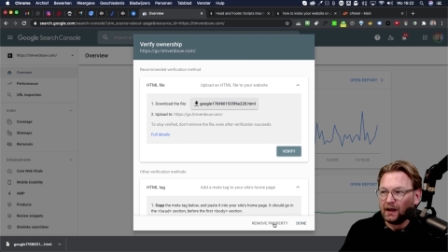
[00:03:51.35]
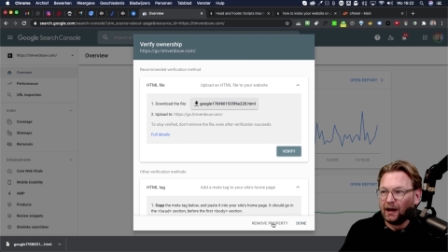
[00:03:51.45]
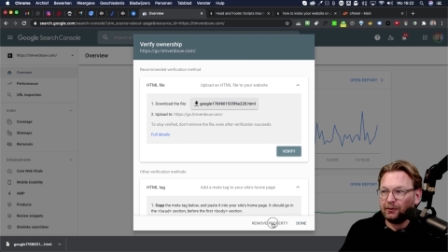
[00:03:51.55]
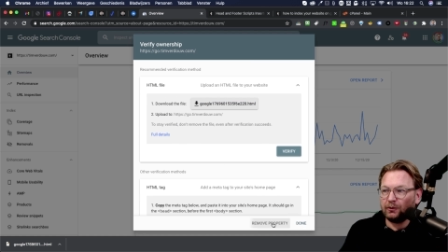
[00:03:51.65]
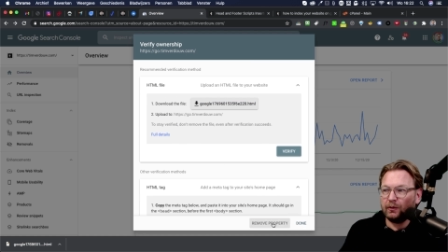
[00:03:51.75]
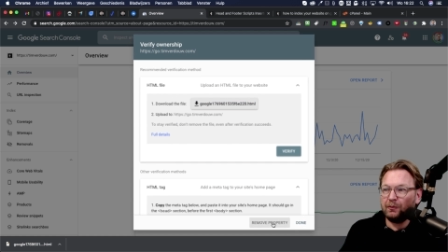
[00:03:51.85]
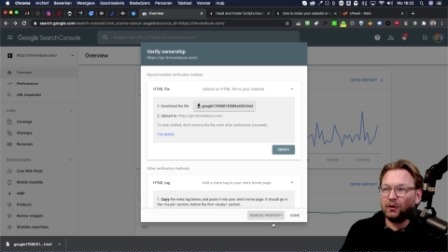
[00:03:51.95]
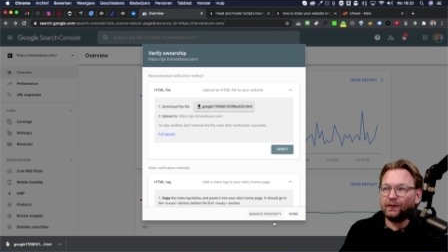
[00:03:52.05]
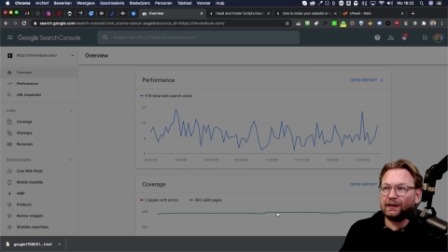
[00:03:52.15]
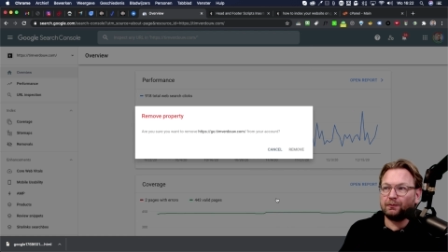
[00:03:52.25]
I'm going to
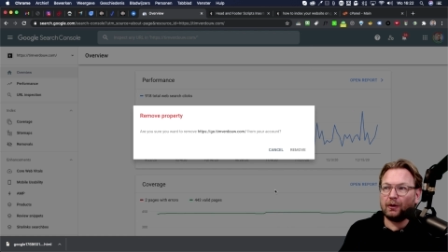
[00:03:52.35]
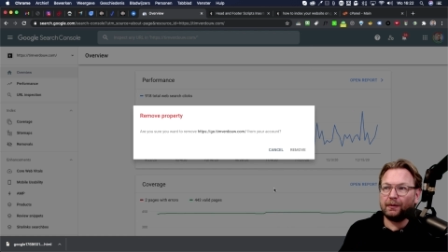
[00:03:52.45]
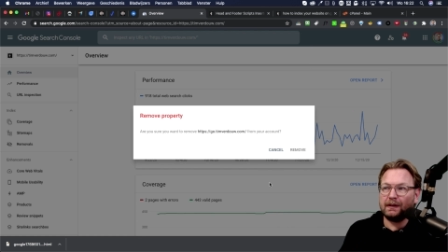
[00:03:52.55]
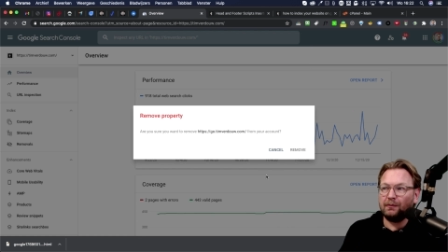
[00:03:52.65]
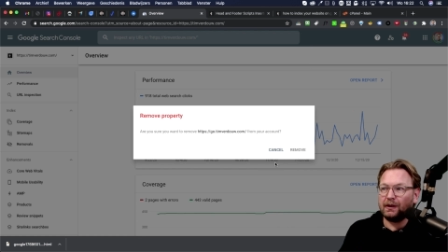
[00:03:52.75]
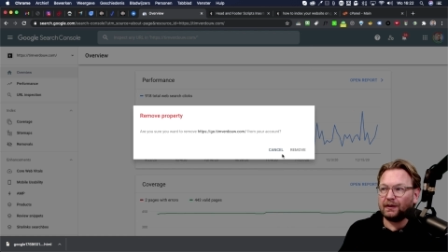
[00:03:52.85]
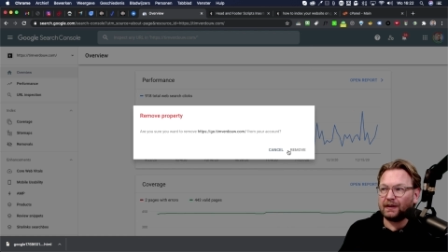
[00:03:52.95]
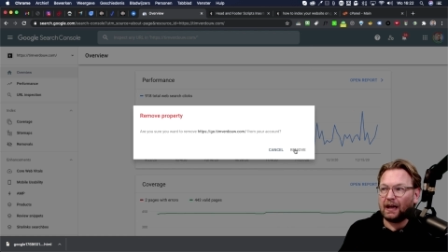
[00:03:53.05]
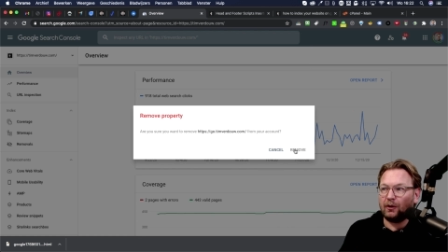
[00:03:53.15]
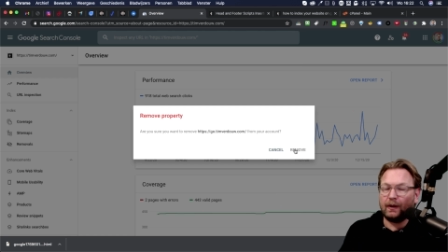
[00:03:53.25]
remove this property because
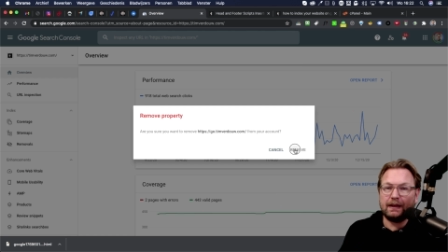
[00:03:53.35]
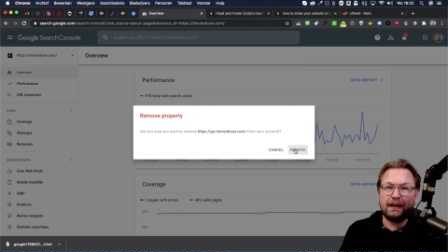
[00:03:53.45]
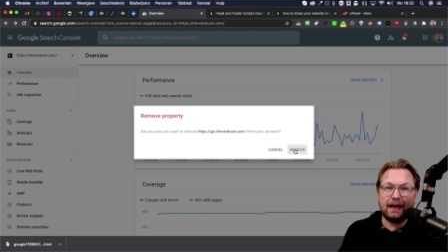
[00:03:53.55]
I already